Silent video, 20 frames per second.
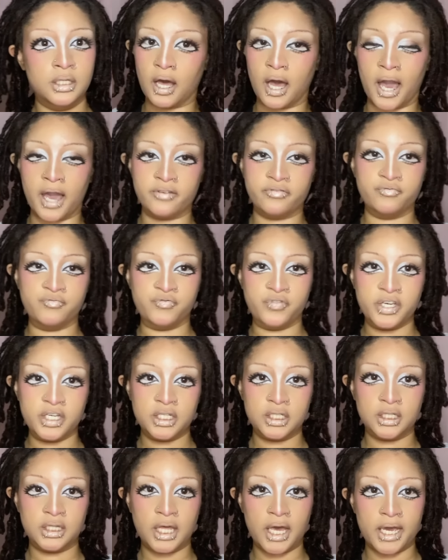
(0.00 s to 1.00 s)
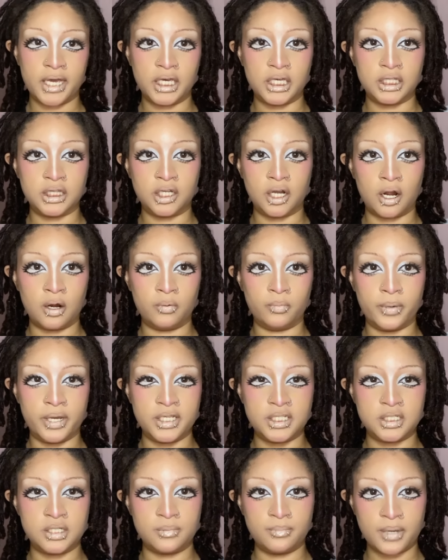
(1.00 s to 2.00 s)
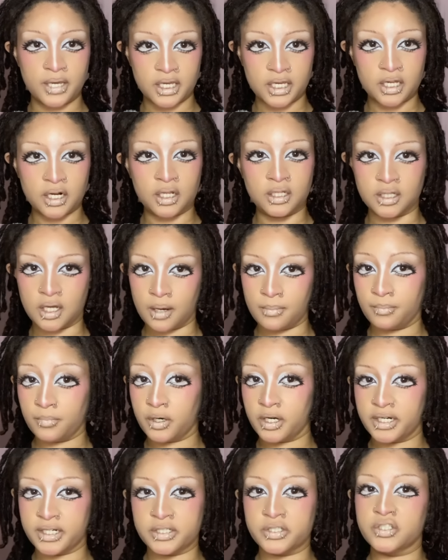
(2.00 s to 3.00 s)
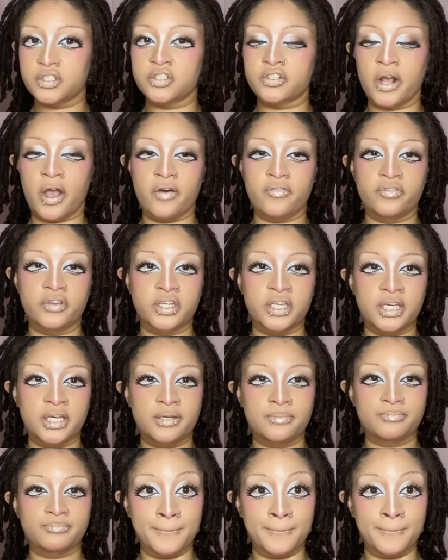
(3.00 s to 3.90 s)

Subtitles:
I feel like there are ways to make it a lot more extravagant,